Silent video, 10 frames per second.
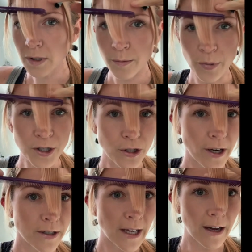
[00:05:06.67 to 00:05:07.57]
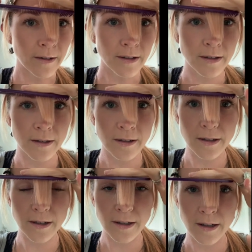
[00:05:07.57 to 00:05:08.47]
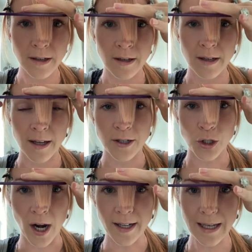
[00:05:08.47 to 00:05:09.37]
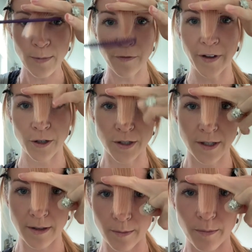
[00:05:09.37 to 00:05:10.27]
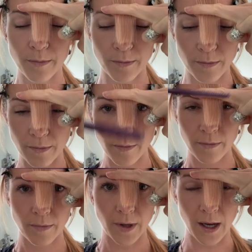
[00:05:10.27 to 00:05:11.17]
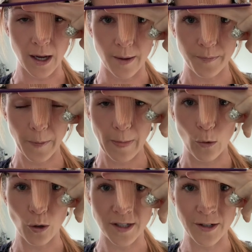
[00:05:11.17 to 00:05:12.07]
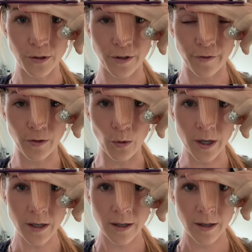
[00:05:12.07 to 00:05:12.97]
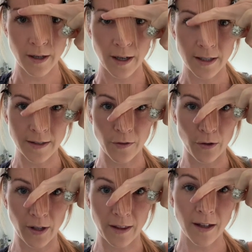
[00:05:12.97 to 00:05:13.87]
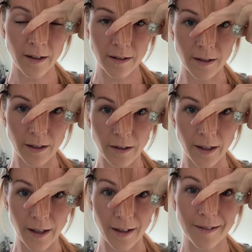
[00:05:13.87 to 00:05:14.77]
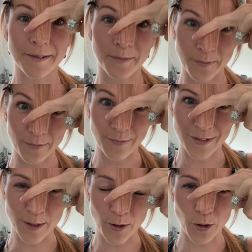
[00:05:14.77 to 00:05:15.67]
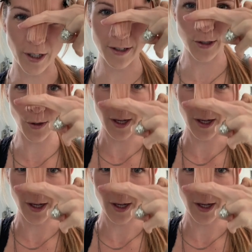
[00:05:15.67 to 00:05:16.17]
brush the hair down. Try to keep your fingers horizontal to the floor, because if you go like this, clearly it's gonna be crooked. So